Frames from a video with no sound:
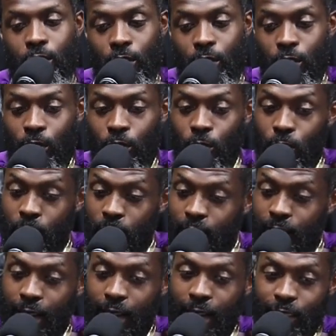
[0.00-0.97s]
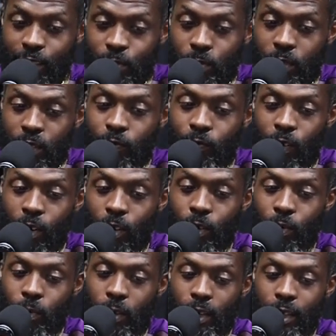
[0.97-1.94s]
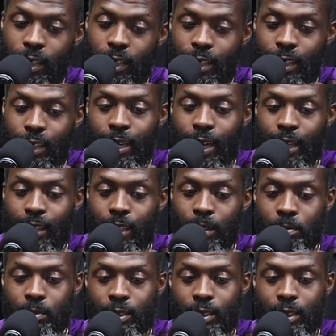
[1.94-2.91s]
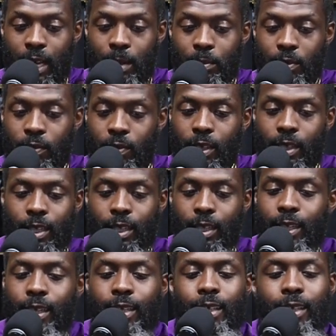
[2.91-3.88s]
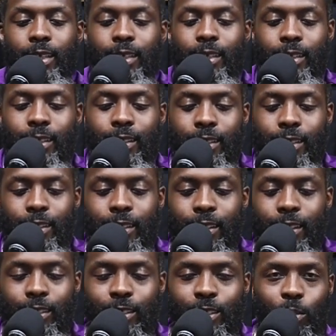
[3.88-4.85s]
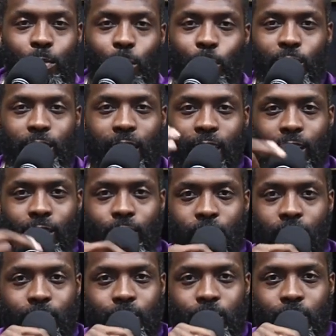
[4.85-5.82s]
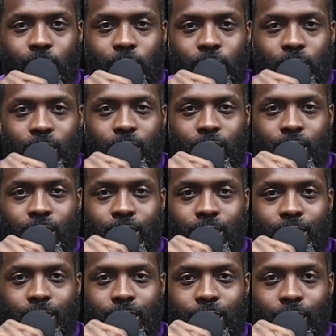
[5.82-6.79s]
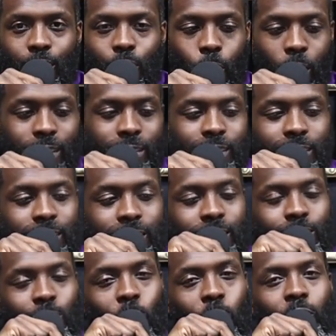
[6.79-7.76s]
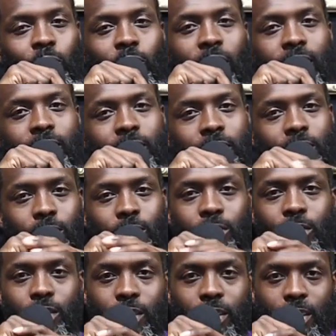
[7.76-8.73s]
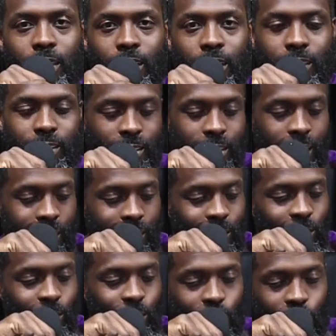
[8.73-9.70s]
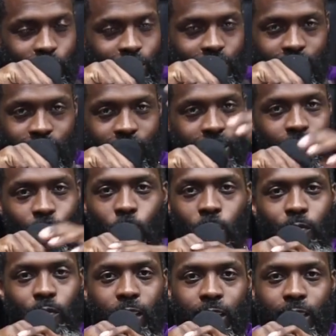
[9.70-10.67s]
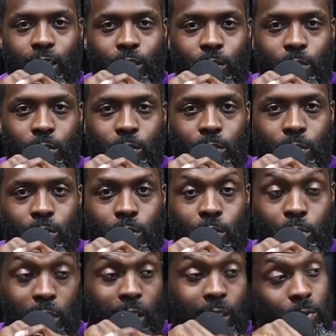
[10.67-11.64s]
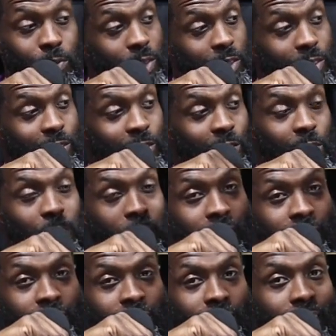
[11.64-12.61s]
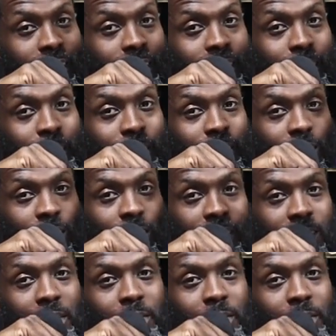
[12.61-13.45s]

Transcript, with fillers: You decide you want to fall away and not keep the Sabbath. There's no more sacrifice for your sins. Christ is of no effect to you. His death on the cross is no effect to you. You might as well just go back to the club and turn up.